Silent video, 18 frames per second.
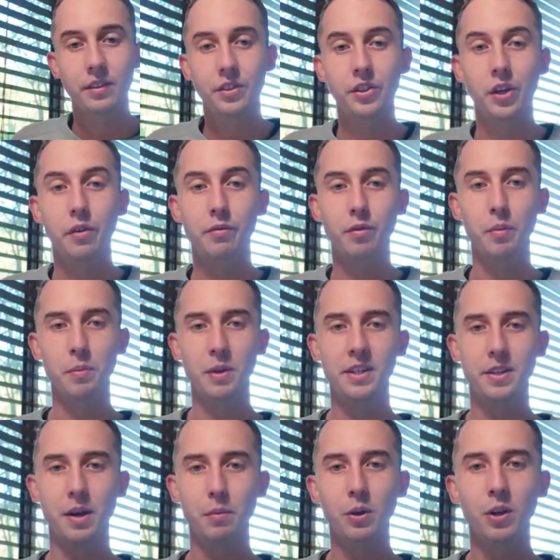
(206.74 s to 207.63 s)
So from
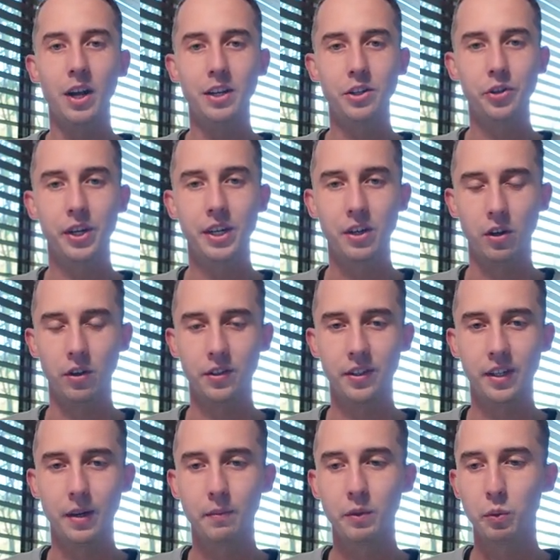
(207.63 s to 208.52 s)
the double entry
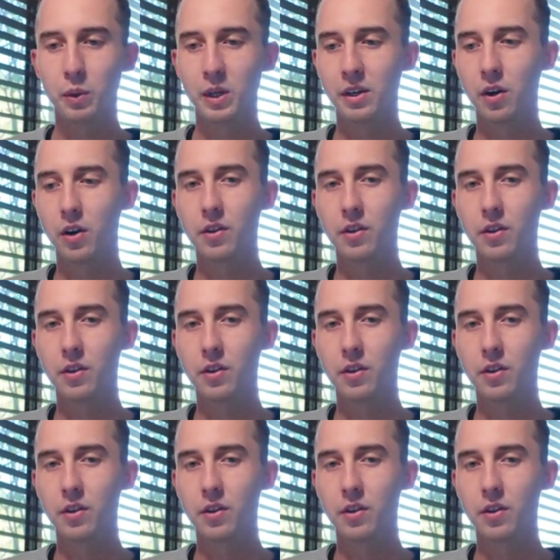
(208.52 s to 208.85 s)
concept, we